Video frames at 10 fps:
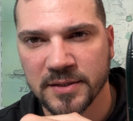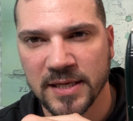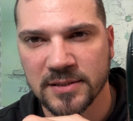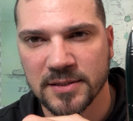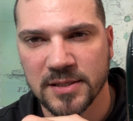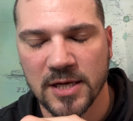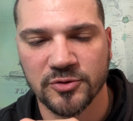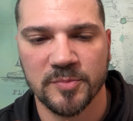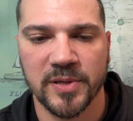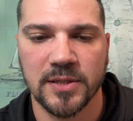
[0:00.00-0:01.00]
Yes, it's an
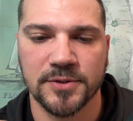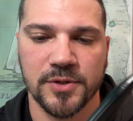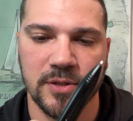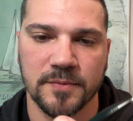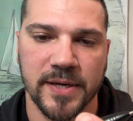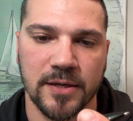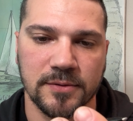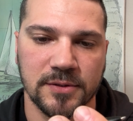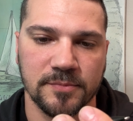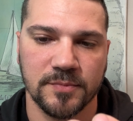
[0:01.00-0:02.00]
actual pin, so you can write
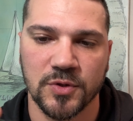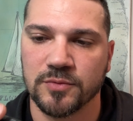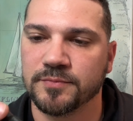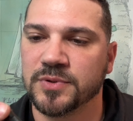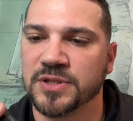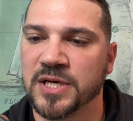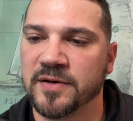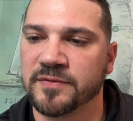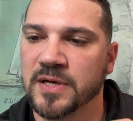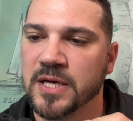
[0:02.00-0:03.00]
on some
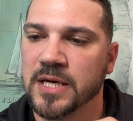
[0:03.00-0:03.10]
stuff.